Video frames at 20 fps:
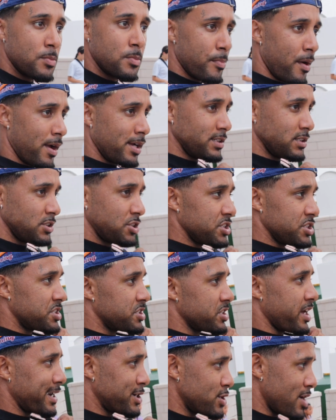But she used
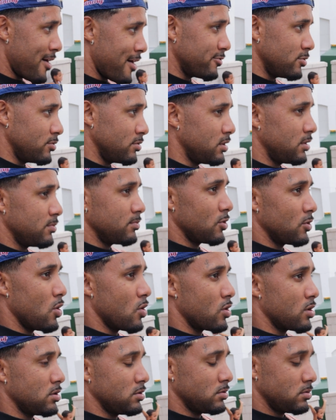to like travel with them, go
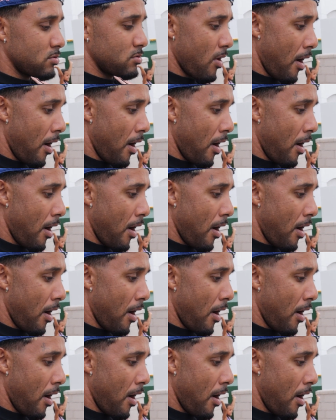to